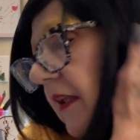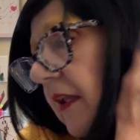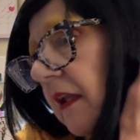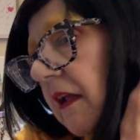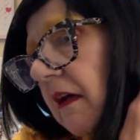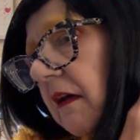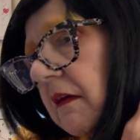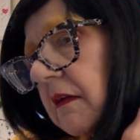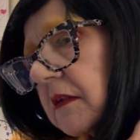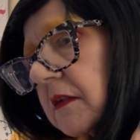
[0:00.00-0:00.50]

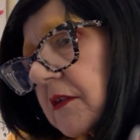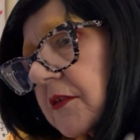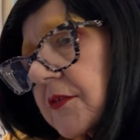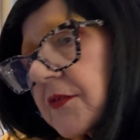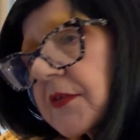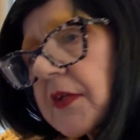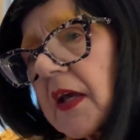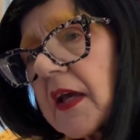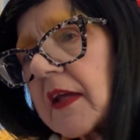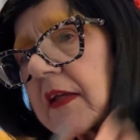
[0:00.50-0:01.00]
longer
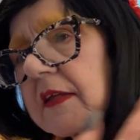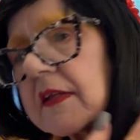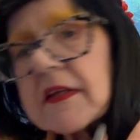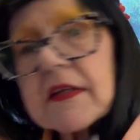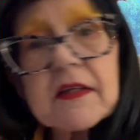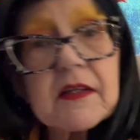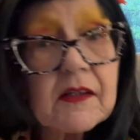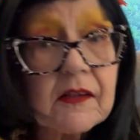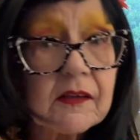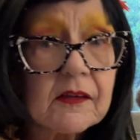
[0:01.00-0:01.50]
side
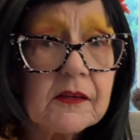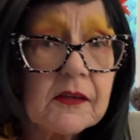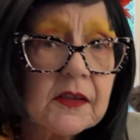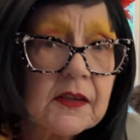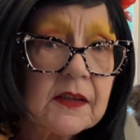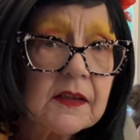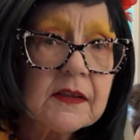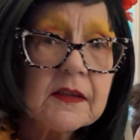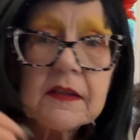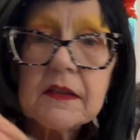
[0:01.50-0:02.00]
here
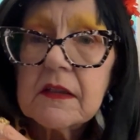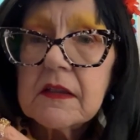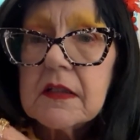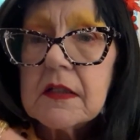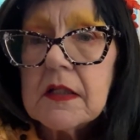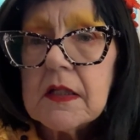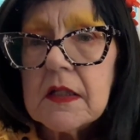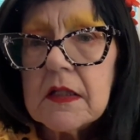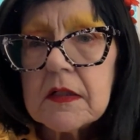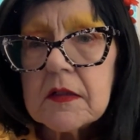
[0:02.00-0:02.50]
and a
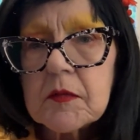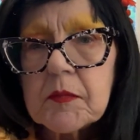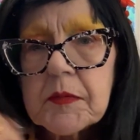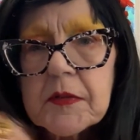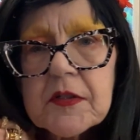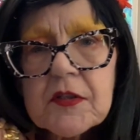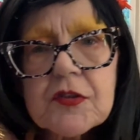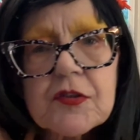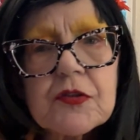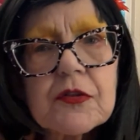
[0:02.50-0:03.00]
little
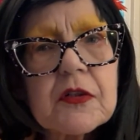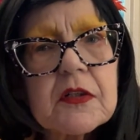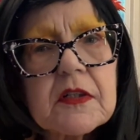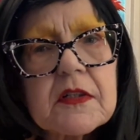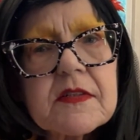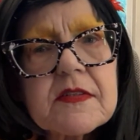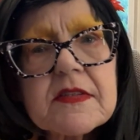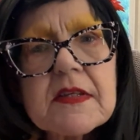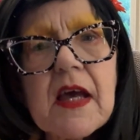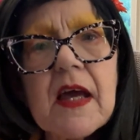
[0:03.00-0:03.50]
bit shorter
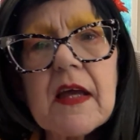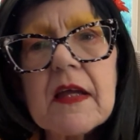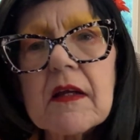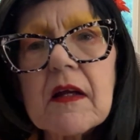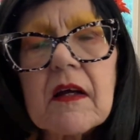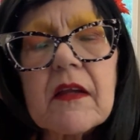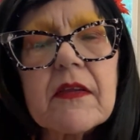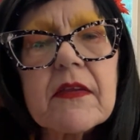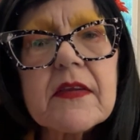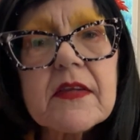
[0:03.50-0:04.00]
side
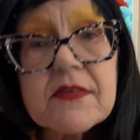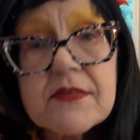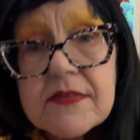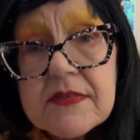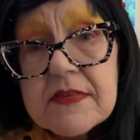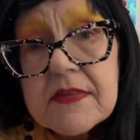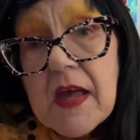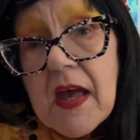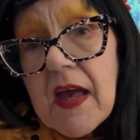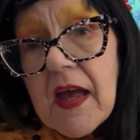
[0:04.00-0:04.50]
on this
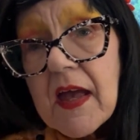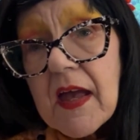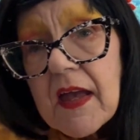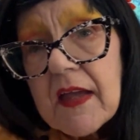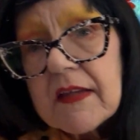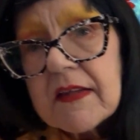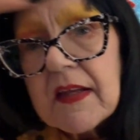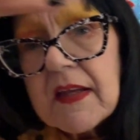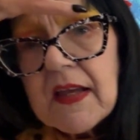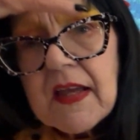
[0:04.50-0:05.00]
side
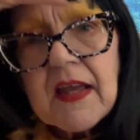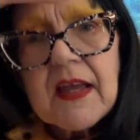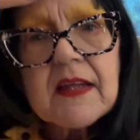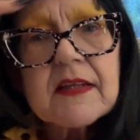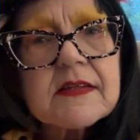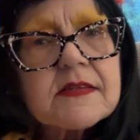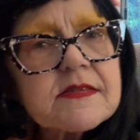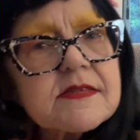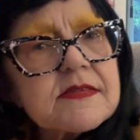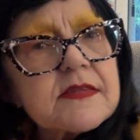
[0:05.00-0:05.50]
and
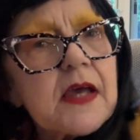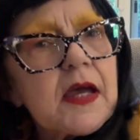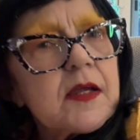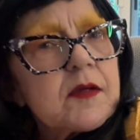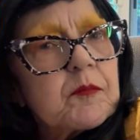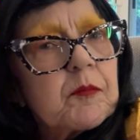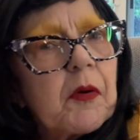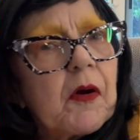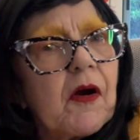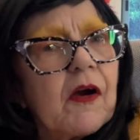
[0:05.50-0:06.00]
the
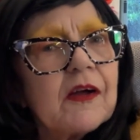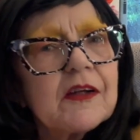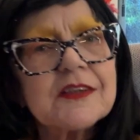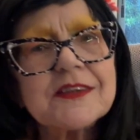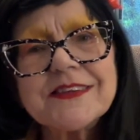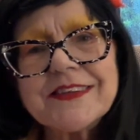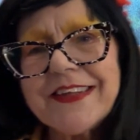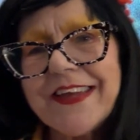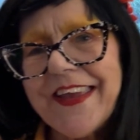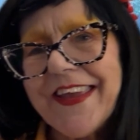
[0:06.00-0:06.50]
side part.
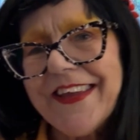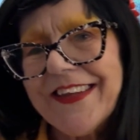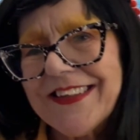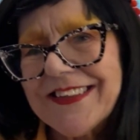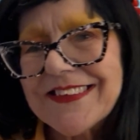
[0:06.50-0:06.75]
Yay.